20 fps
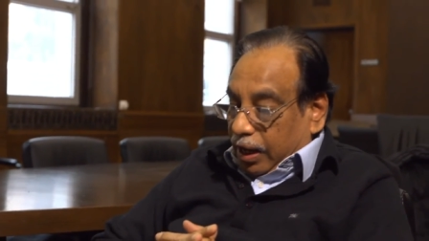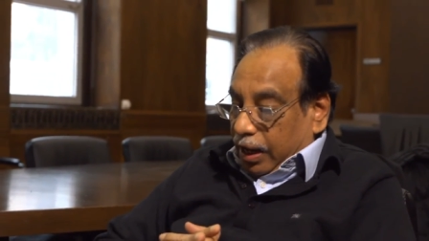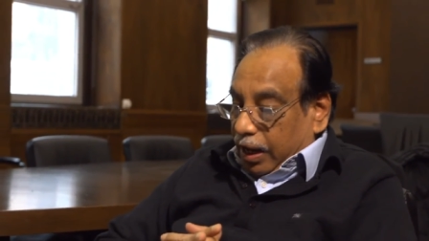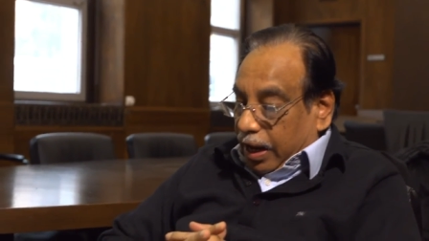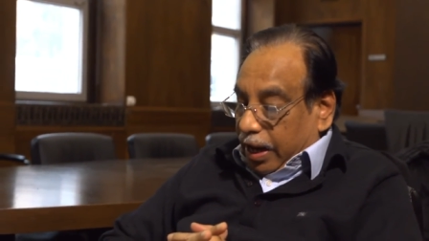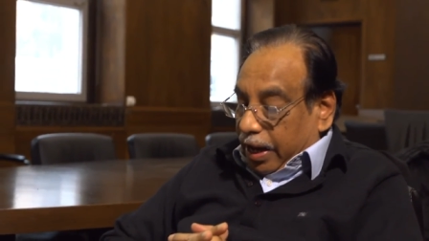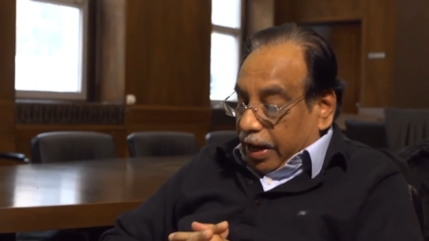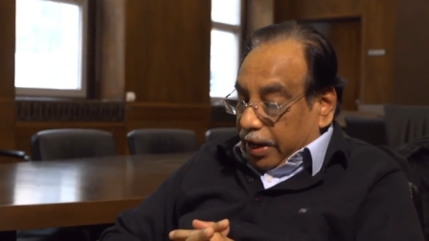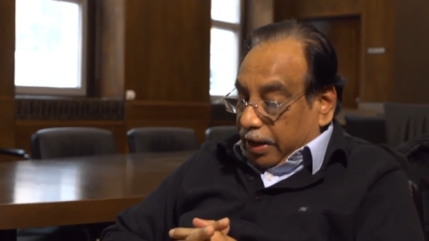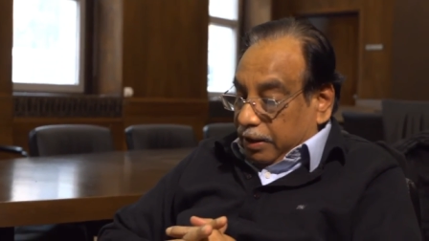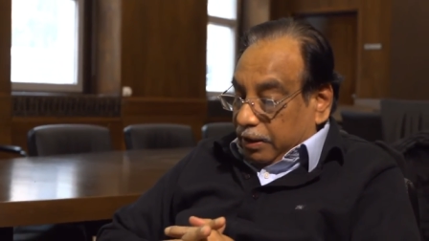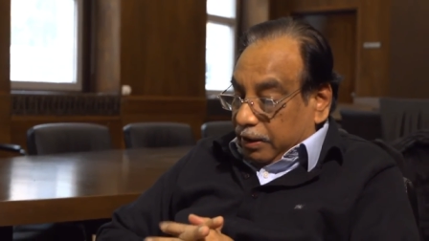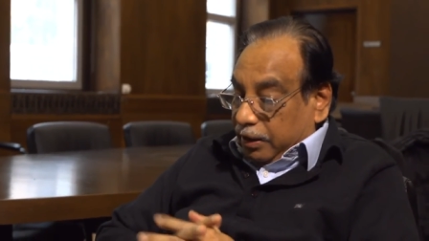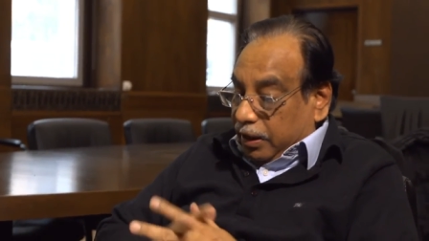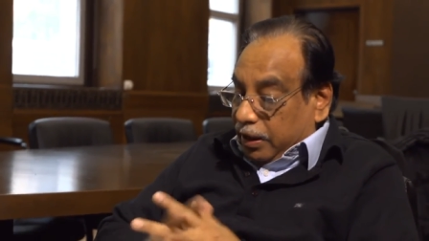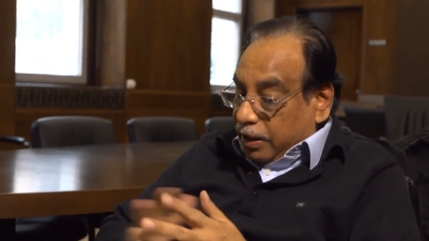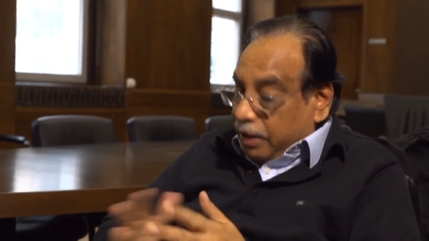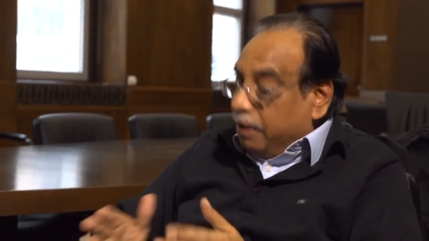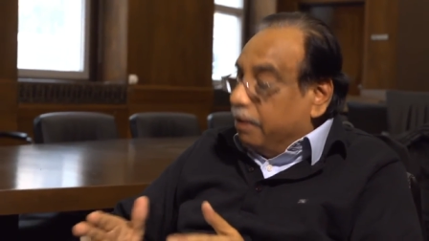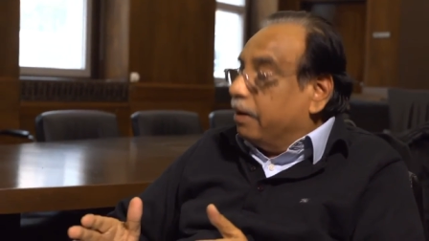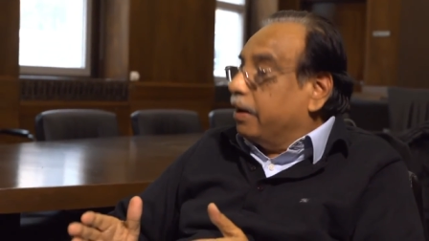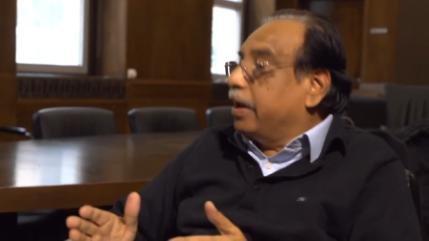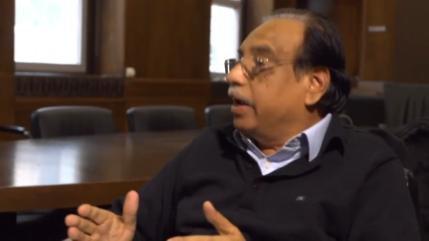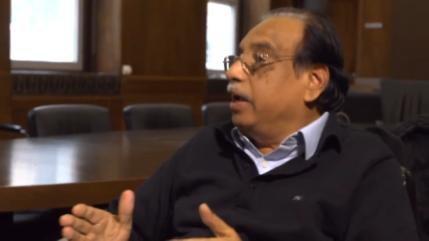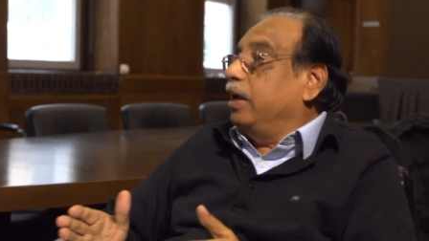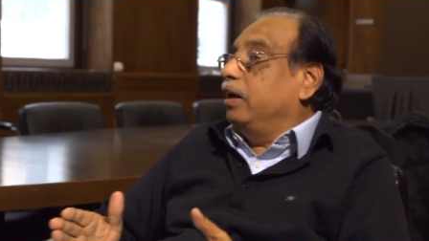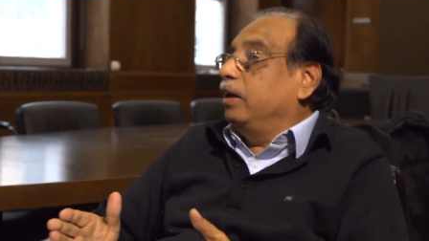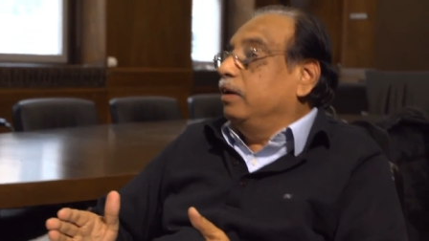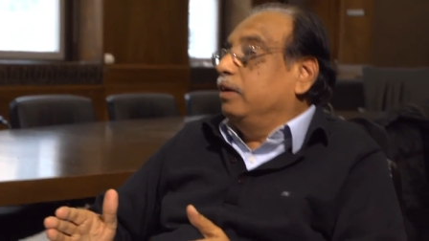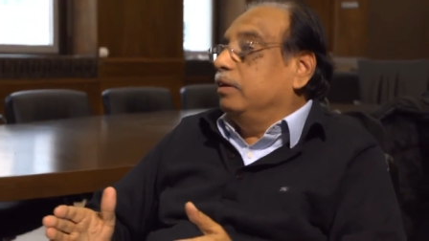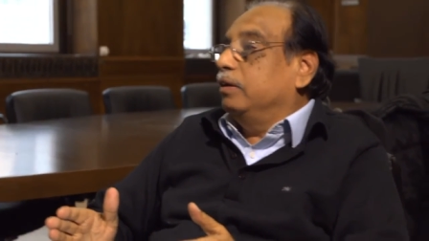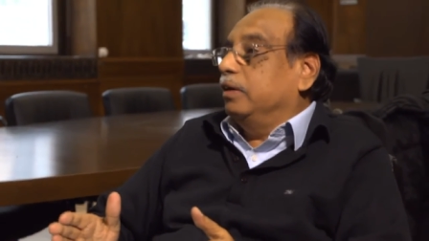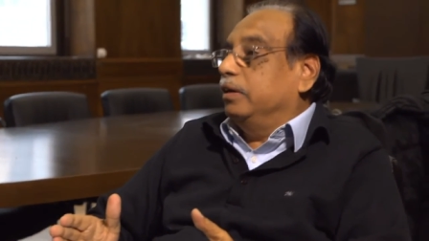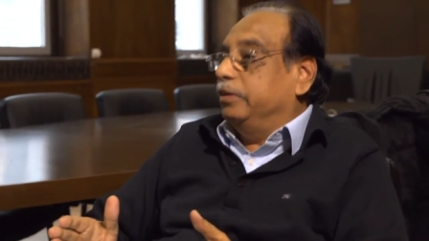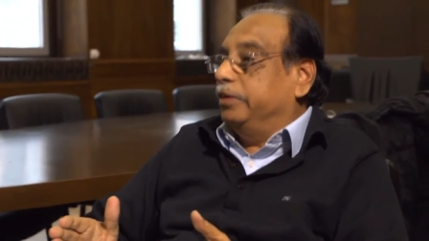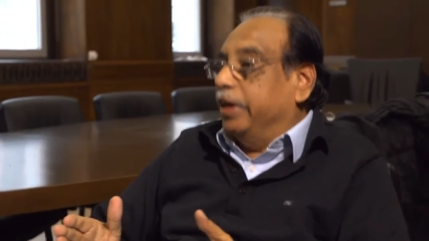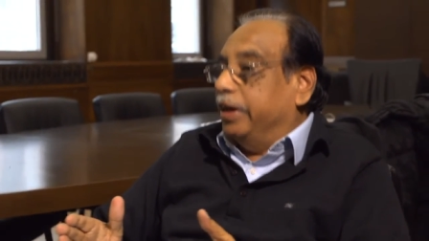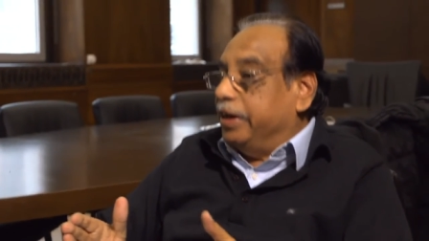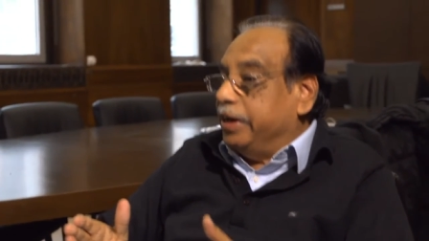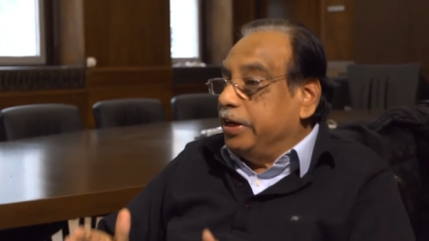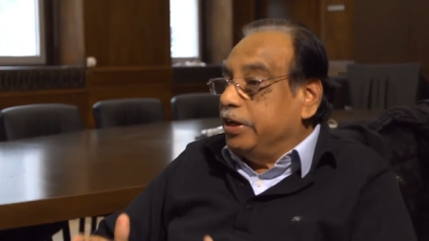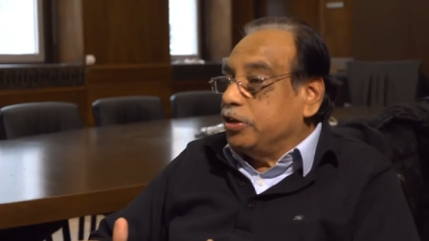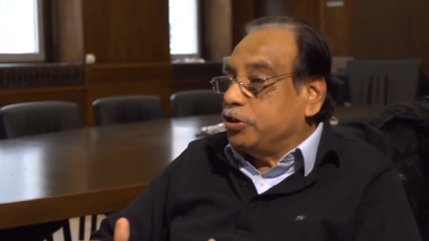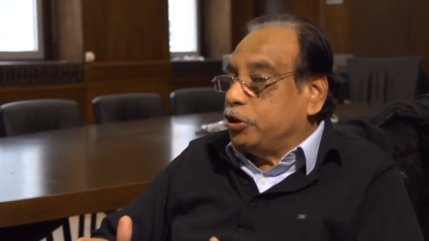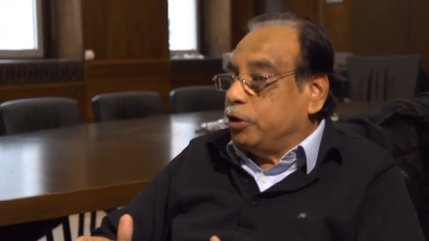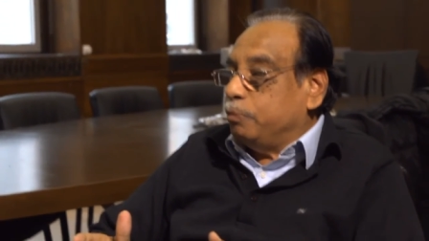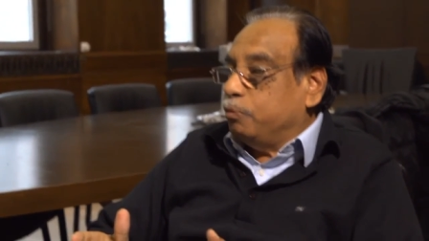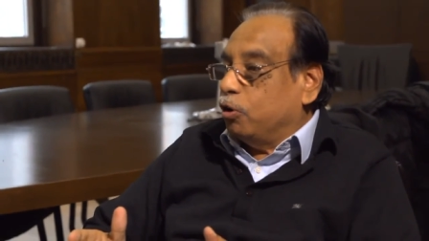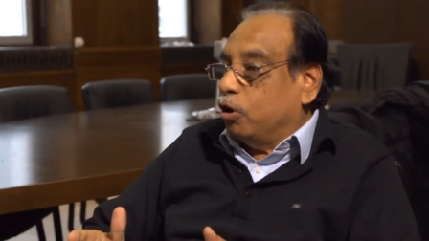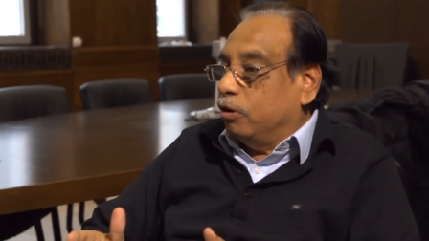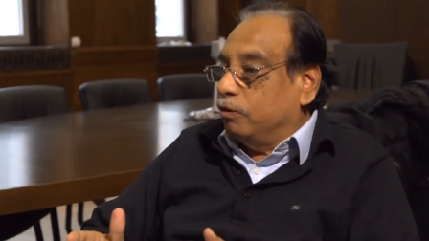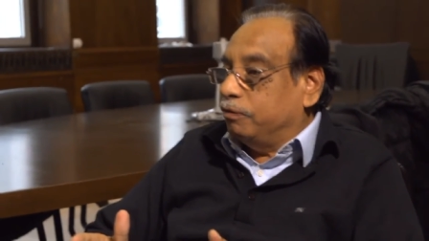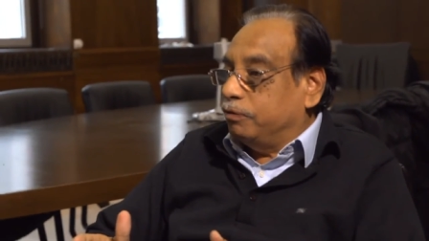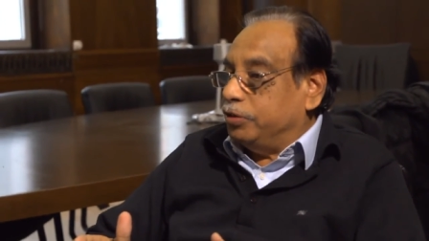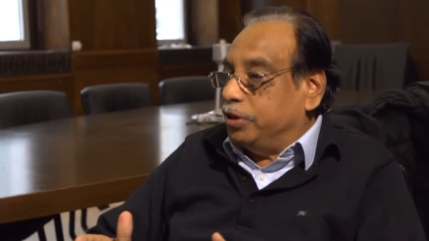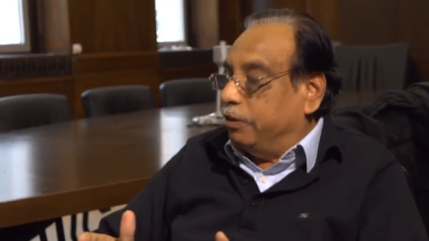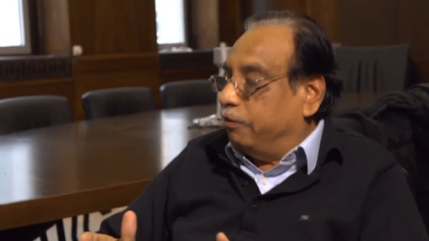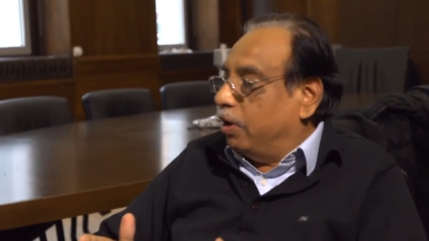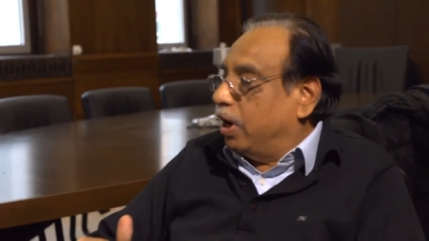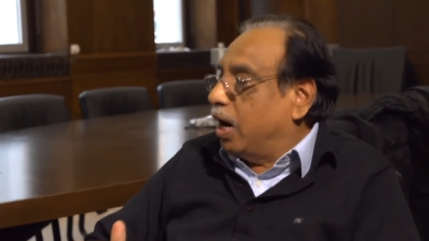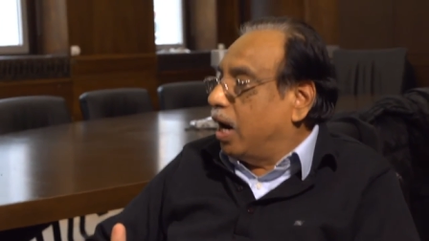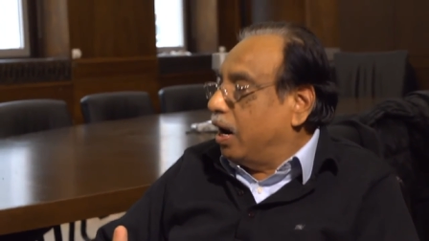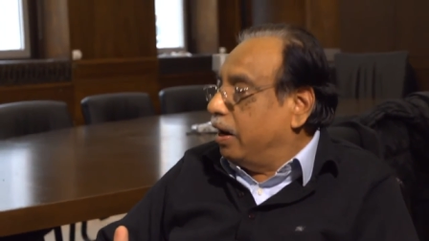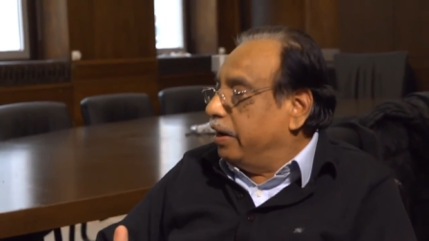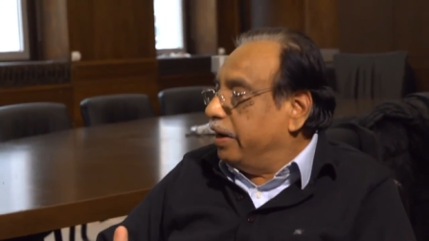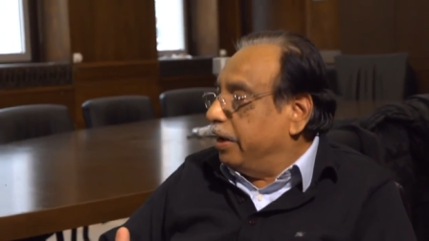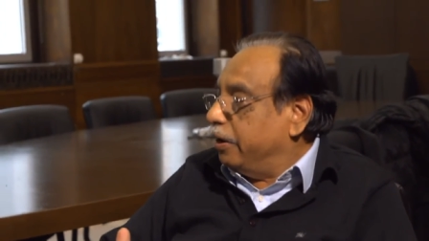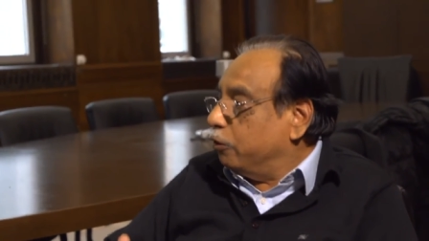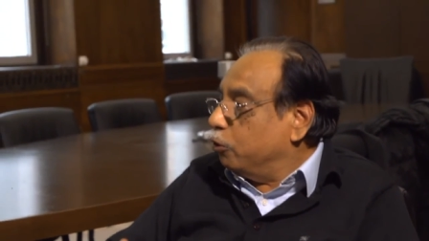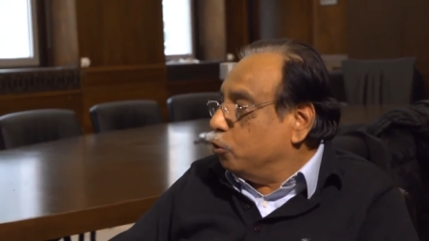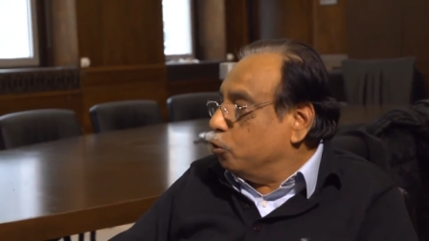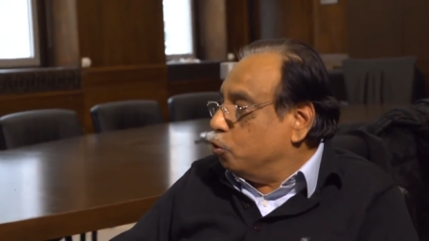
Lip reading: And here again, the leadership of Jawaharlal Nehru,